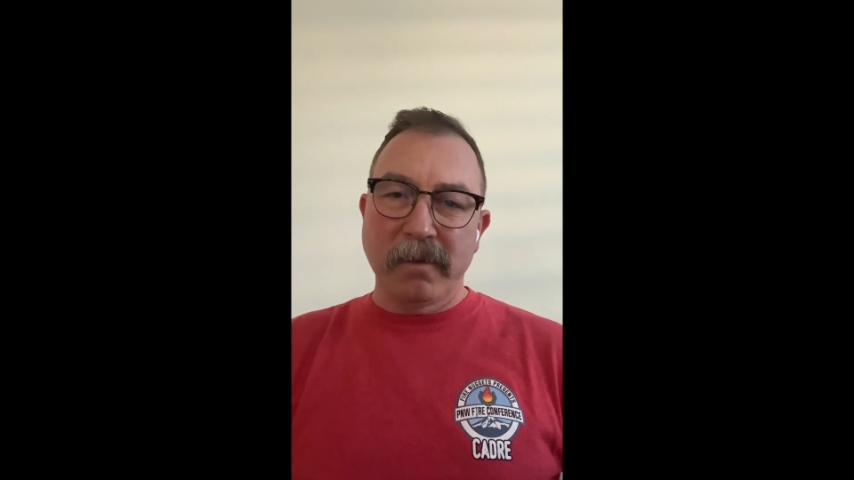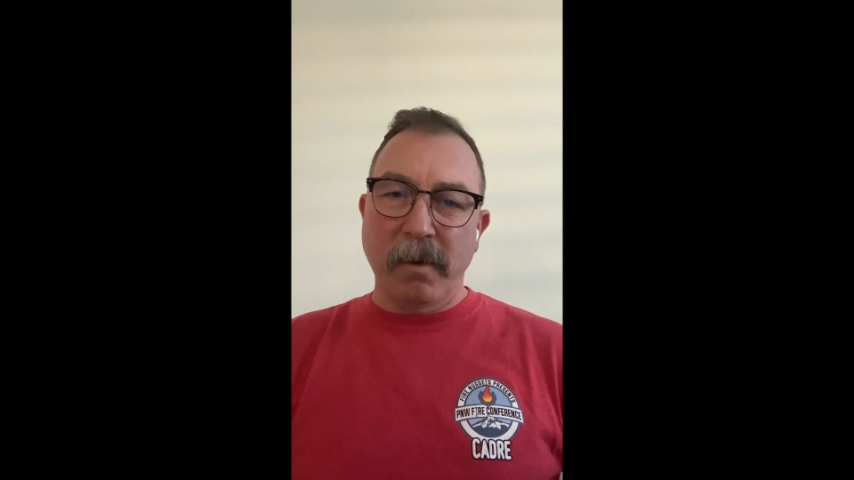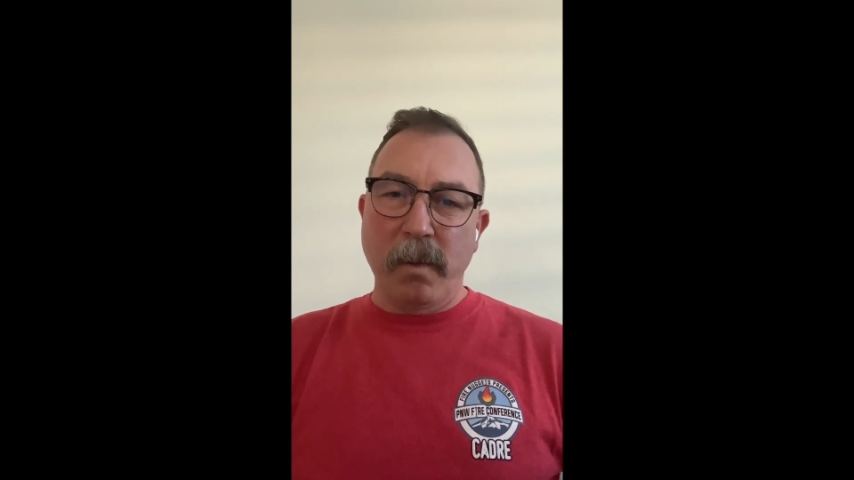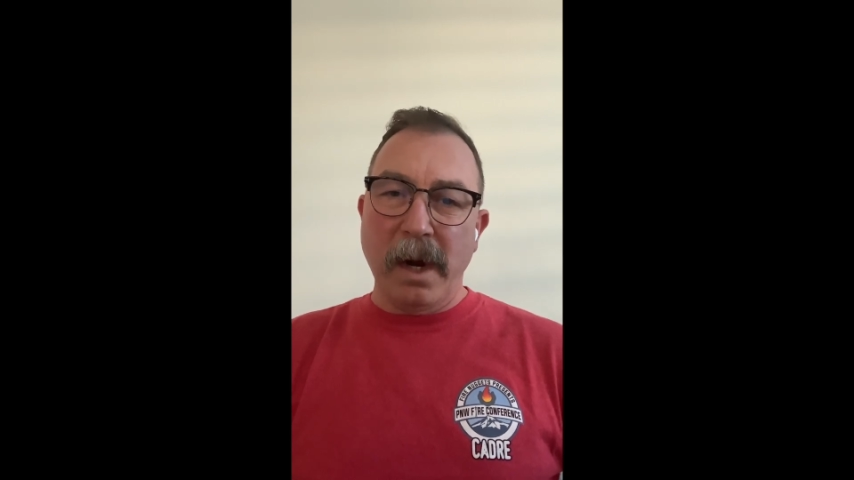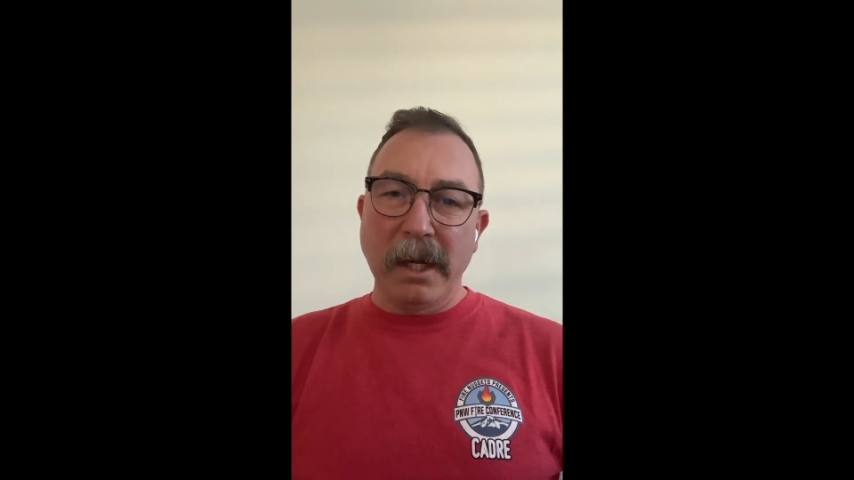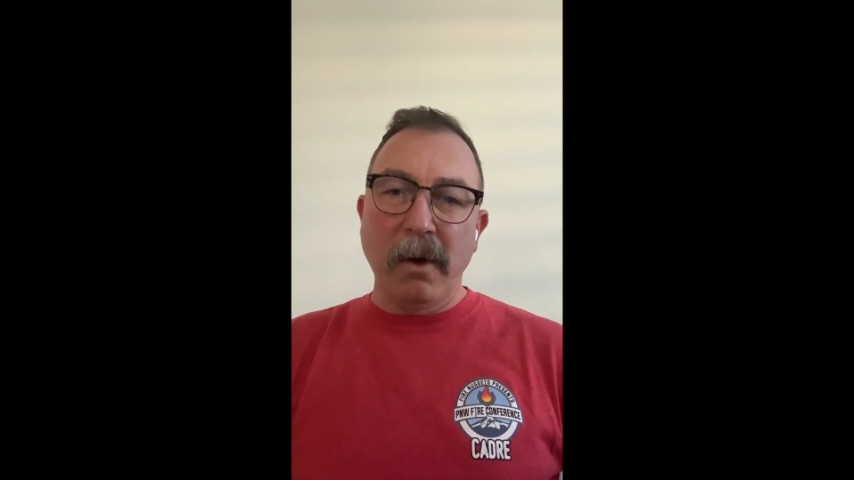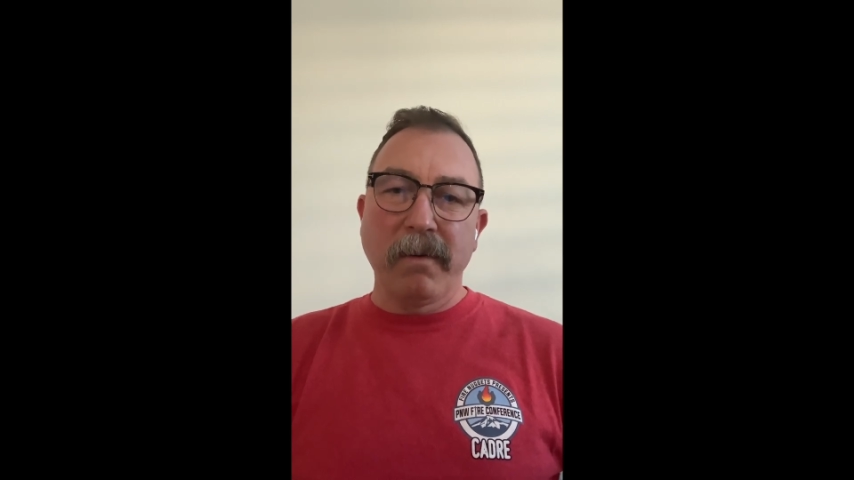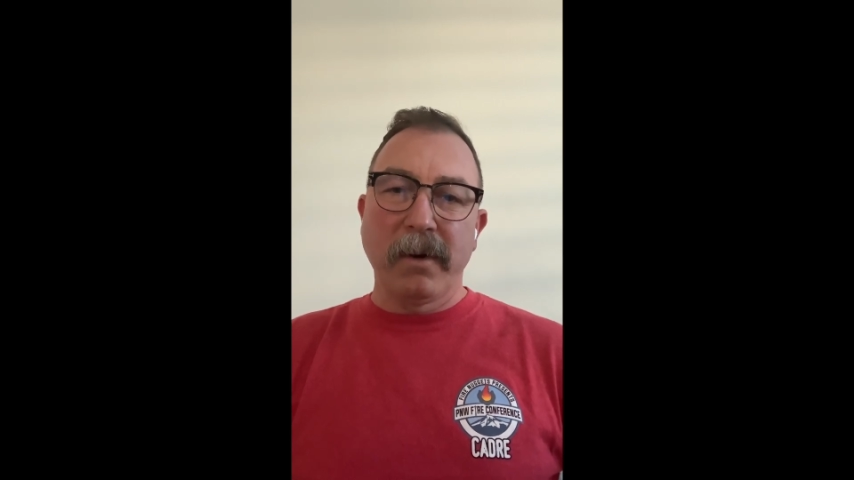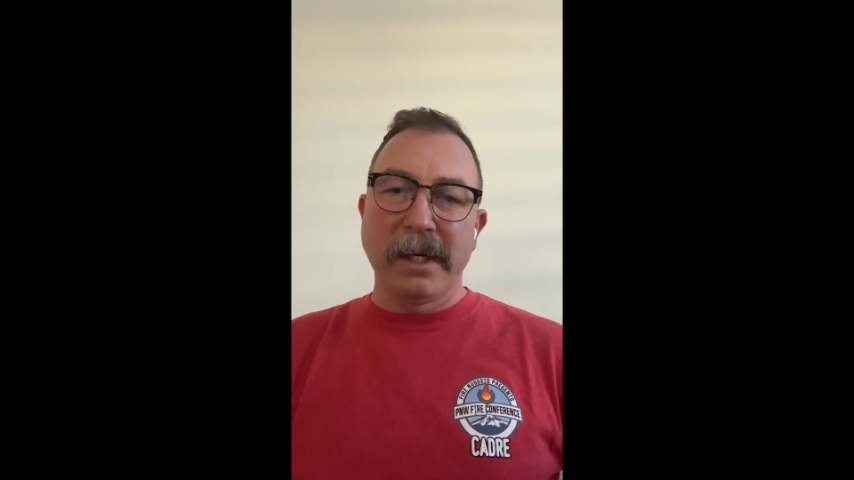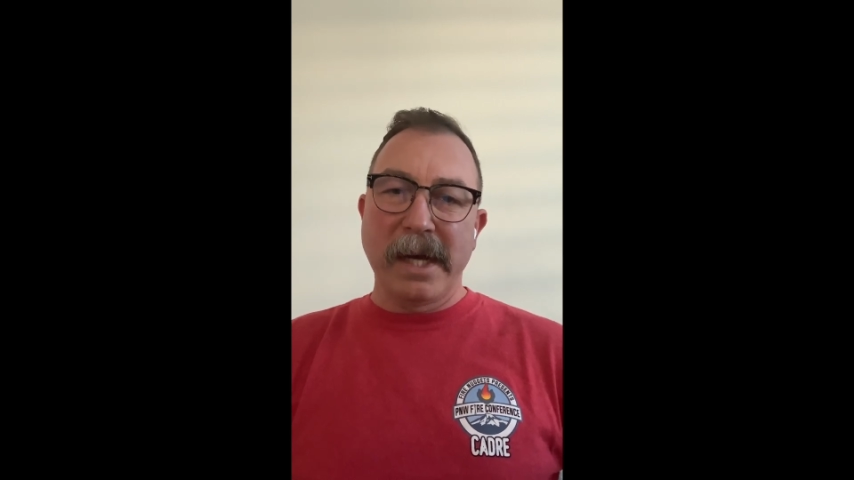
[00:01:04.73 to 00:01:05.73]
for well
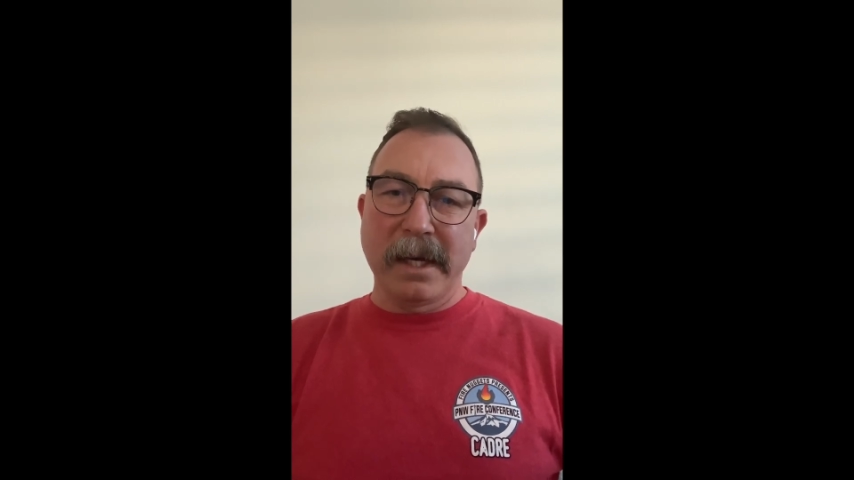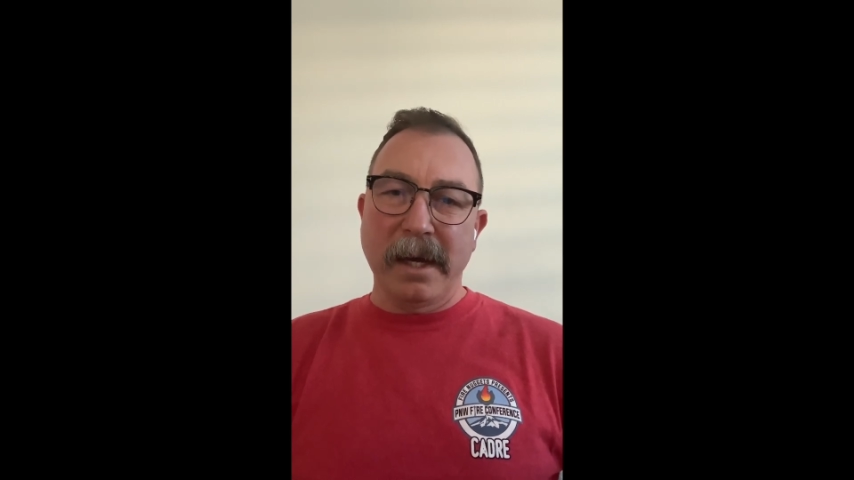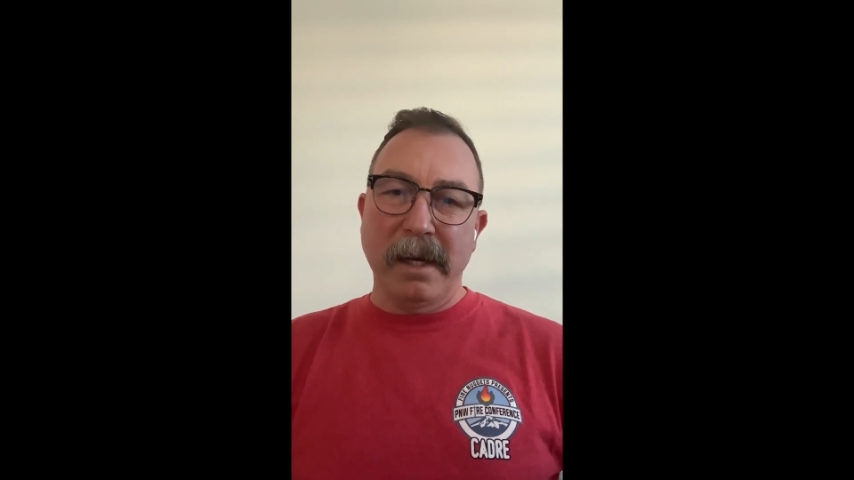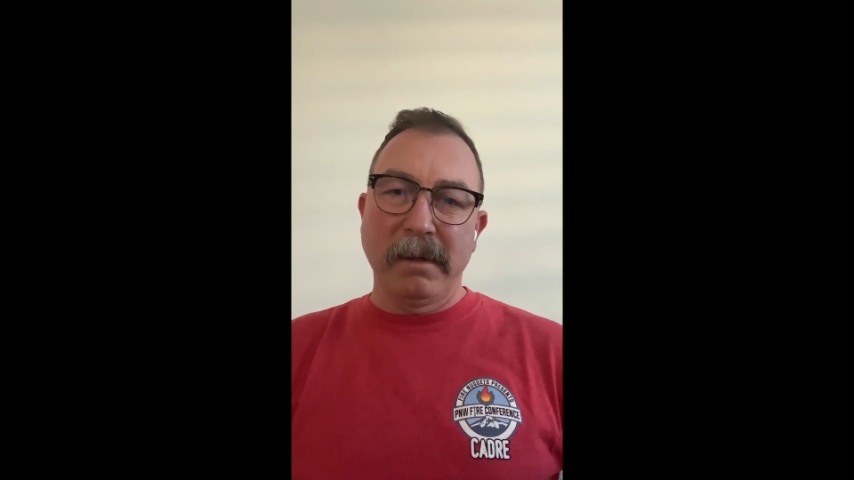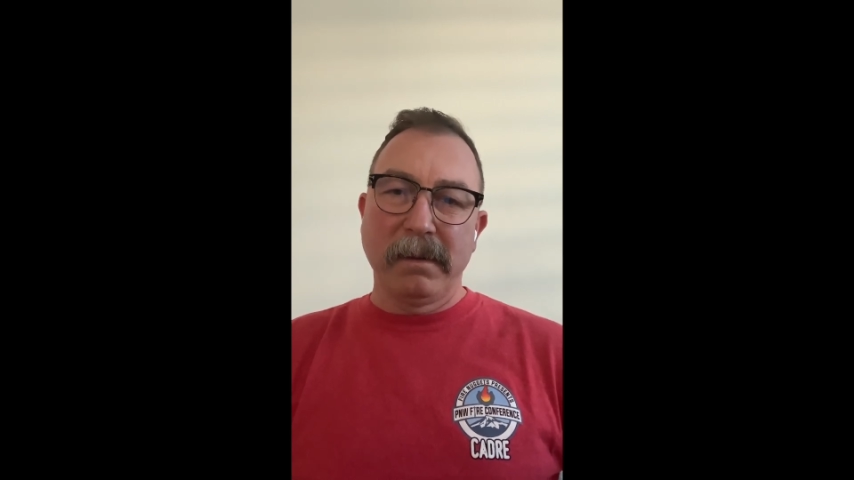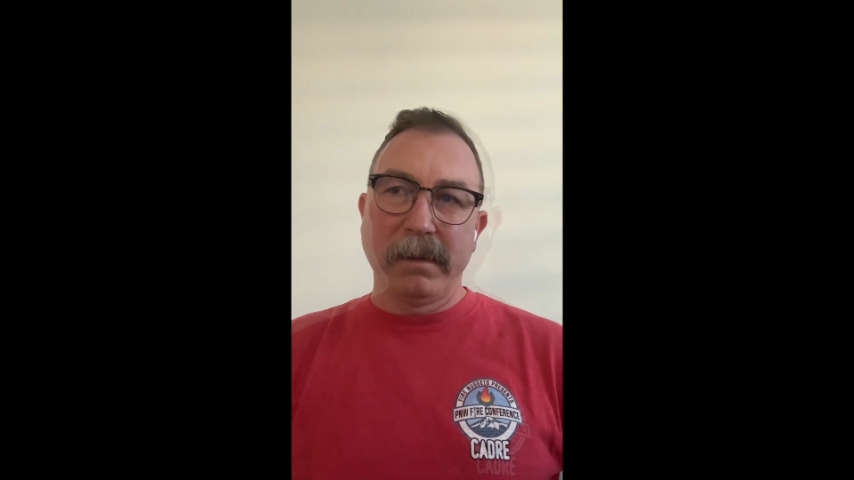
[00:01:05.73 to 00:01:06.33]
over a decade.